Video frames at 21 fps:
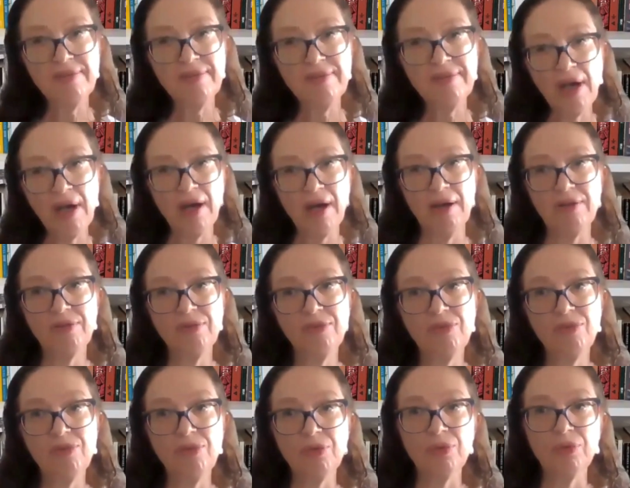it
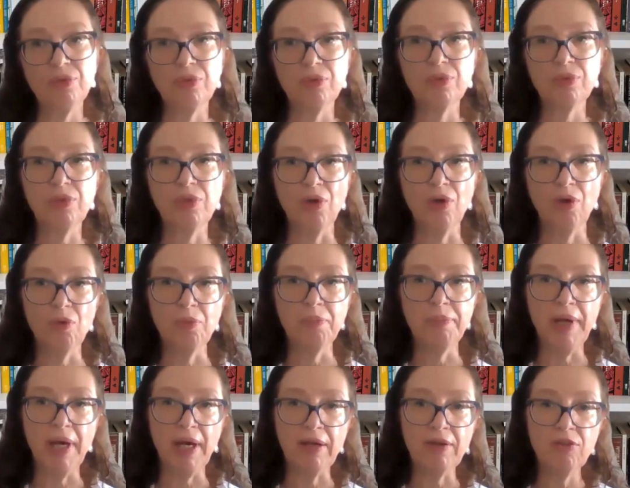hard to
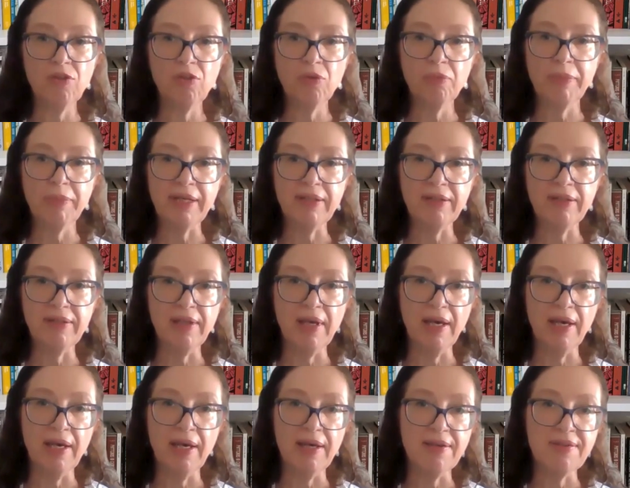go back to my
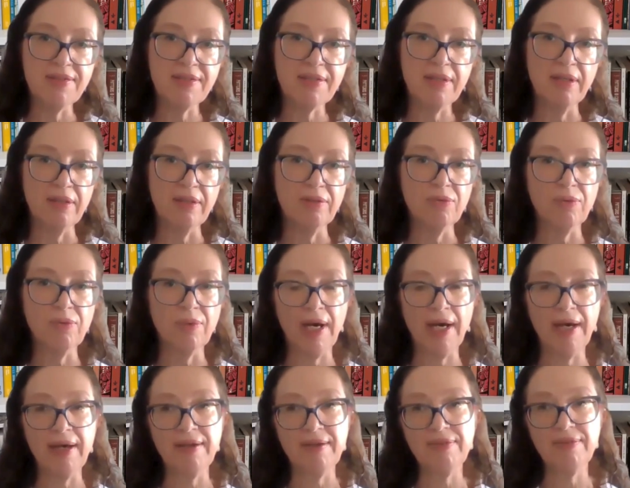desk and
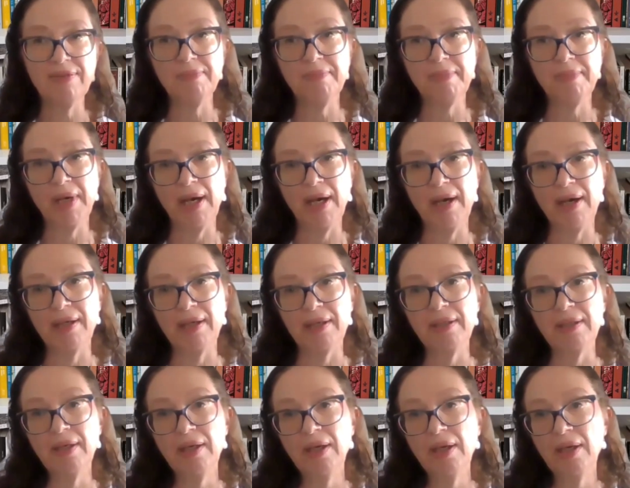write
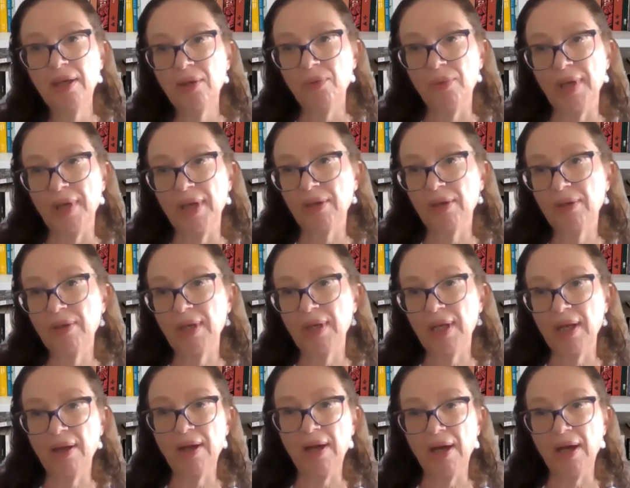my
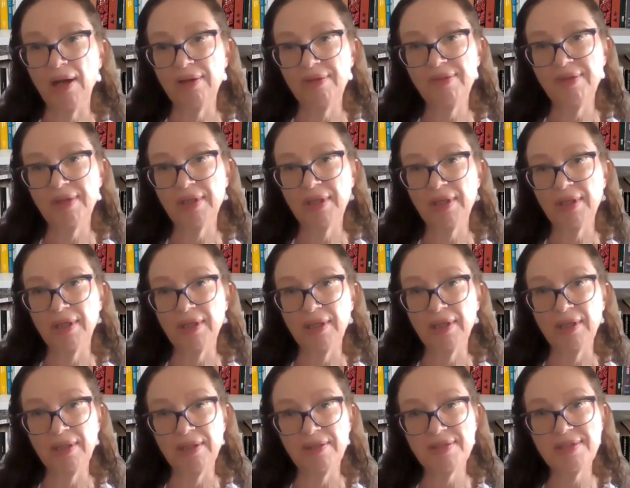regular
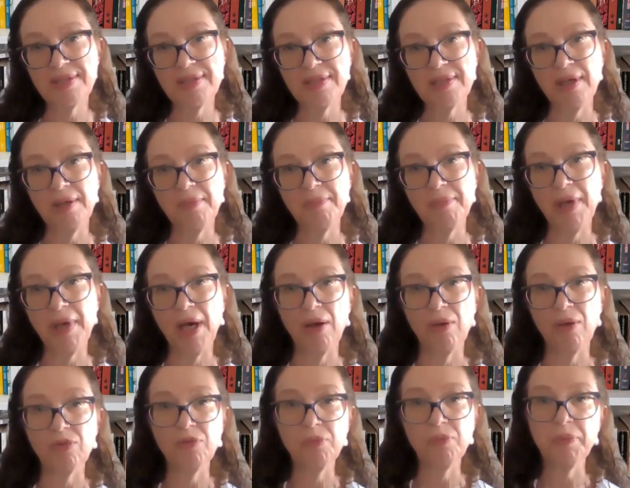articles
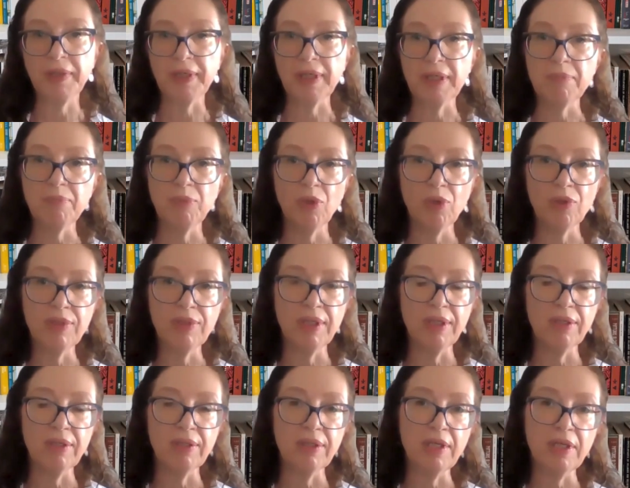about
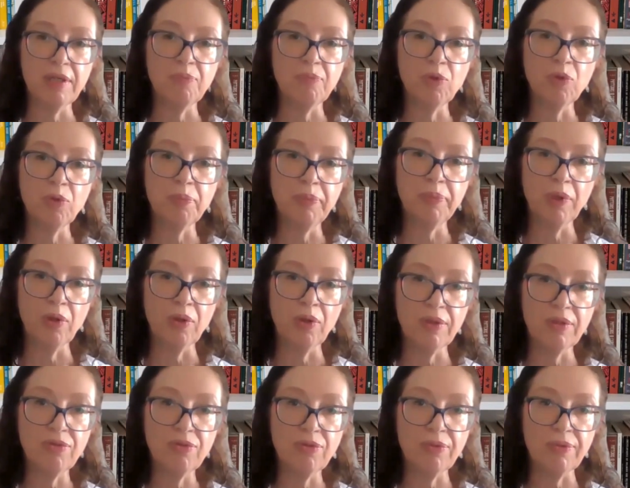pre-modern Hebrew
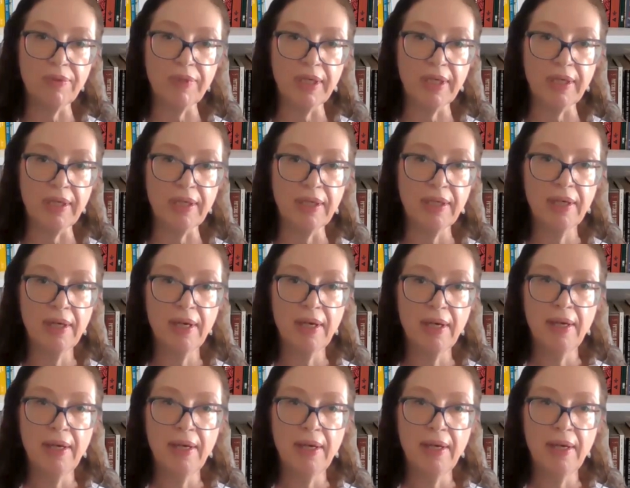poetry.